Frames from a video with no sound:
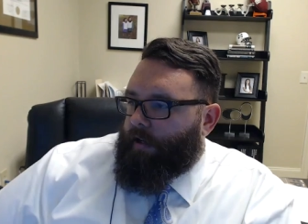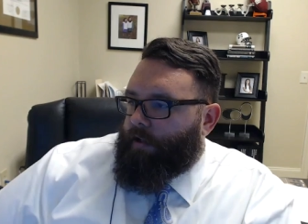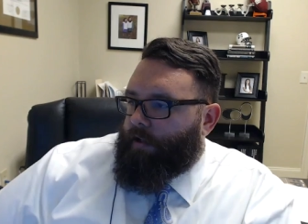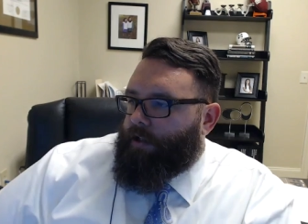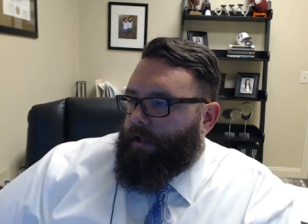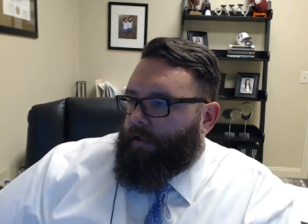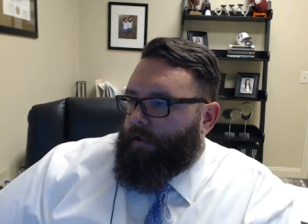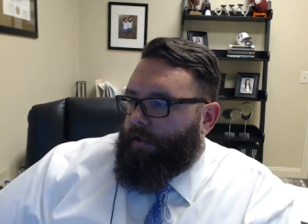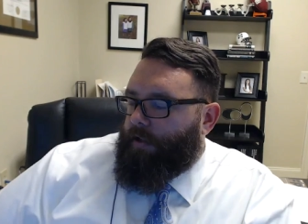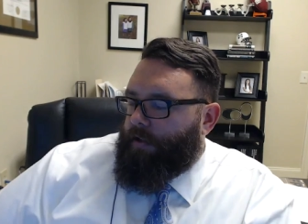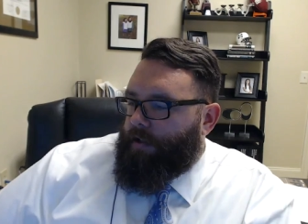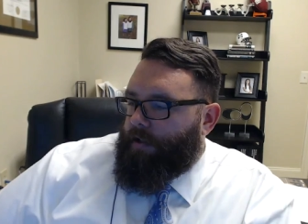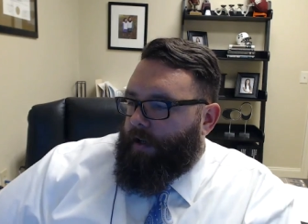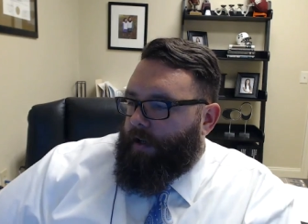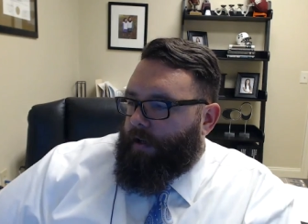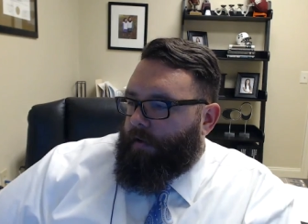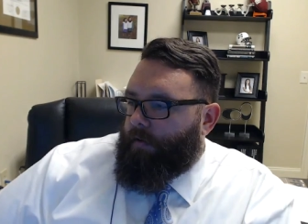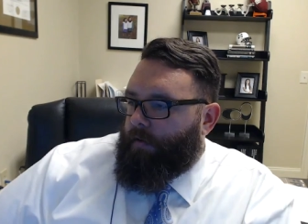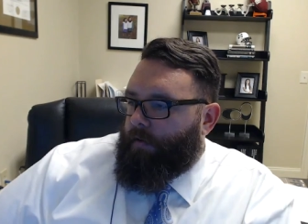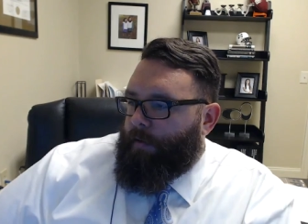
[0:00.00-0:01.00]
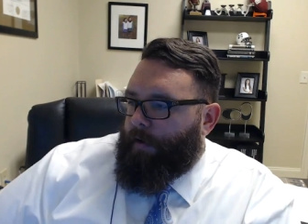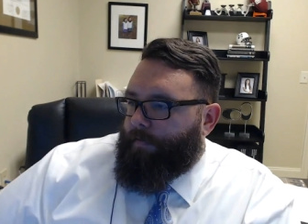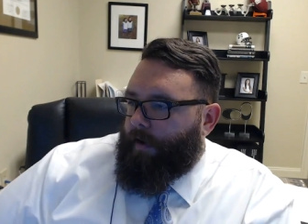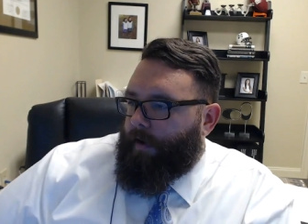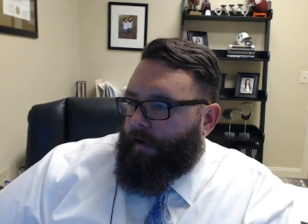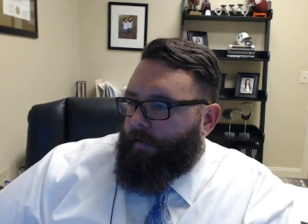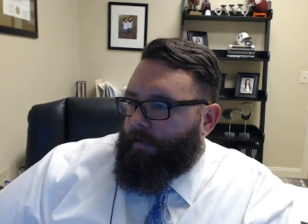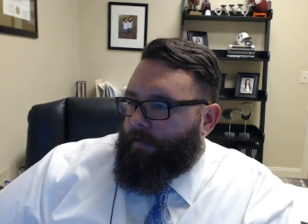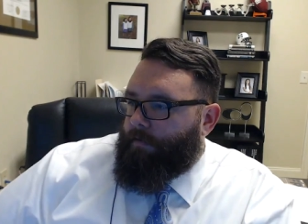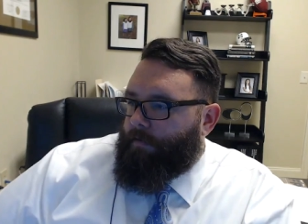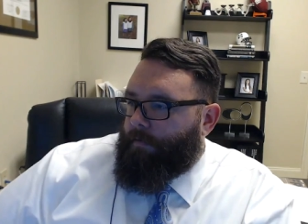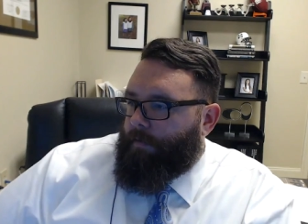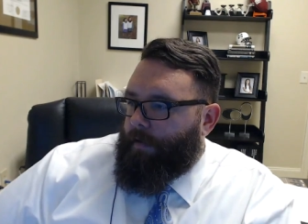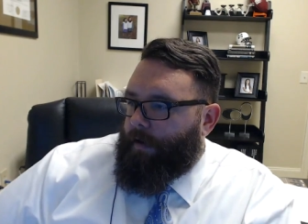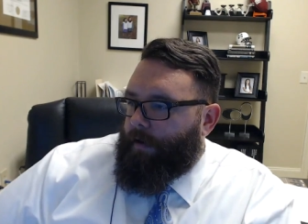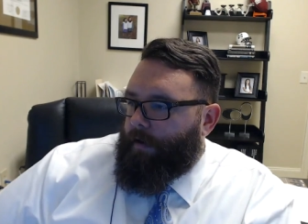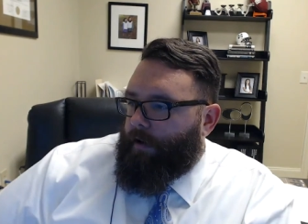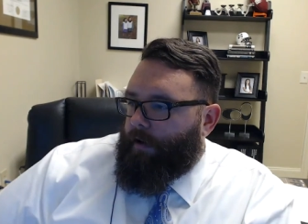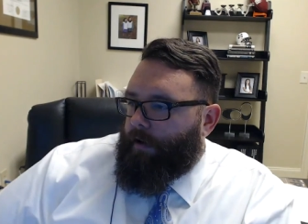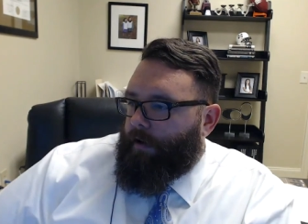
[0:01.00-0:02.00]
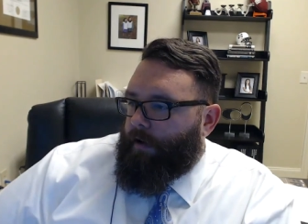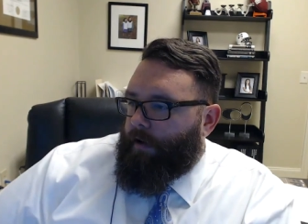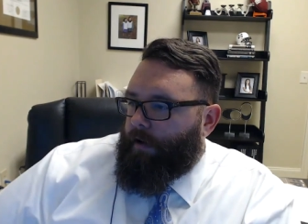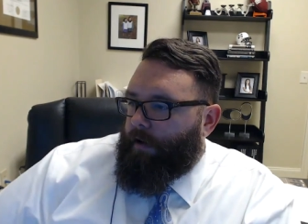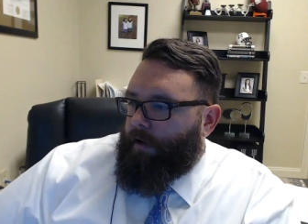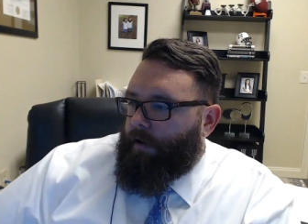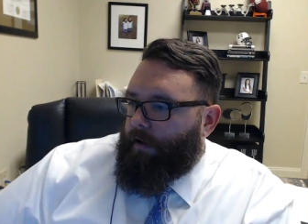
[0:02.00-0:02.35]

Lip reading: Shelter is another one of my favorites from that year.